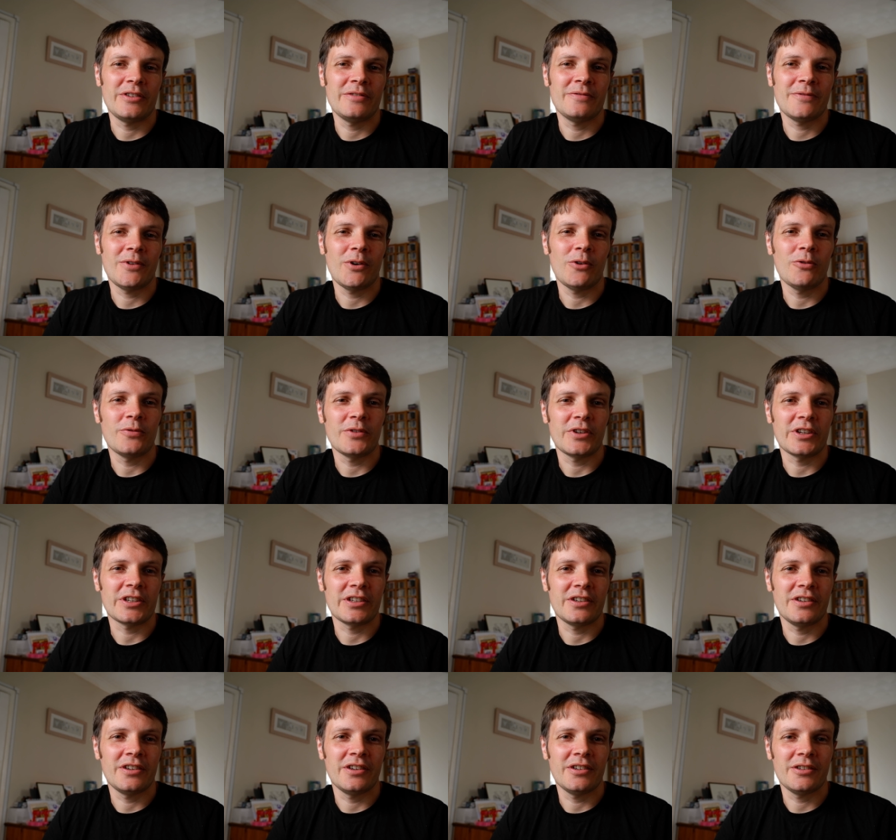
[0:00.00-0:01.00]

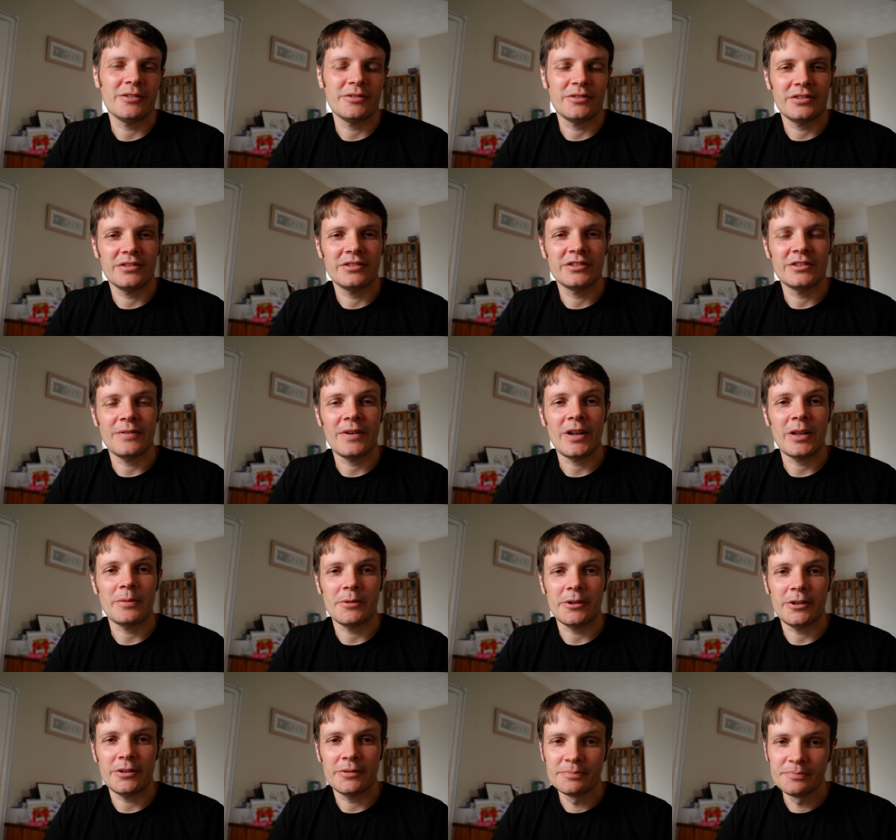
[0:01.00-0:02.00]
involving a
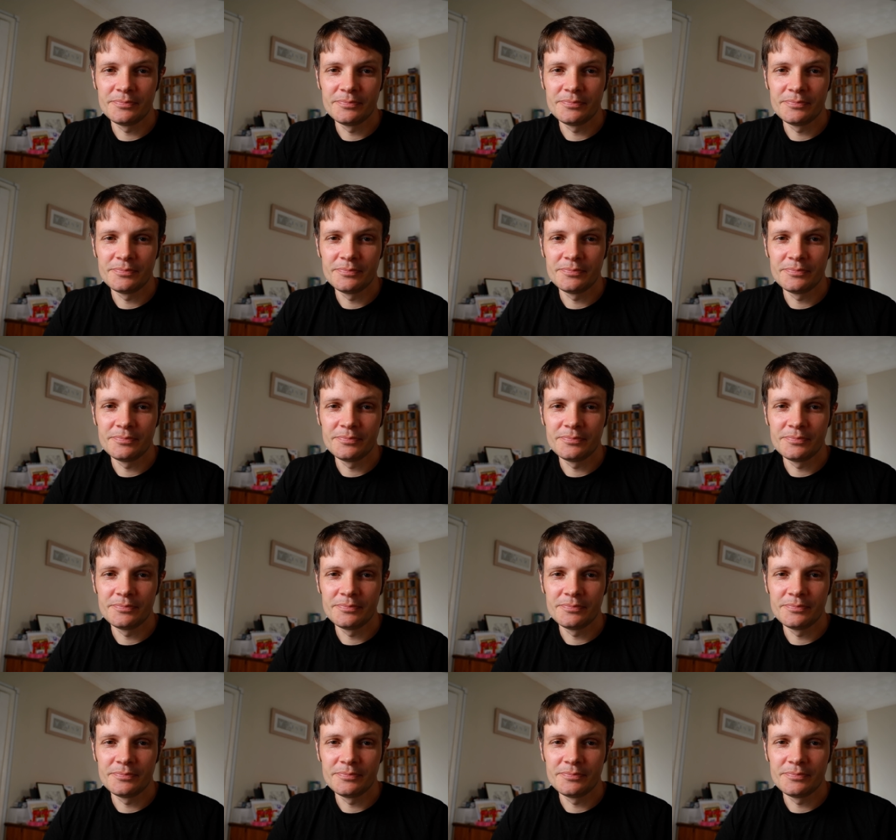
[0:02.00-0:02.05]
developer.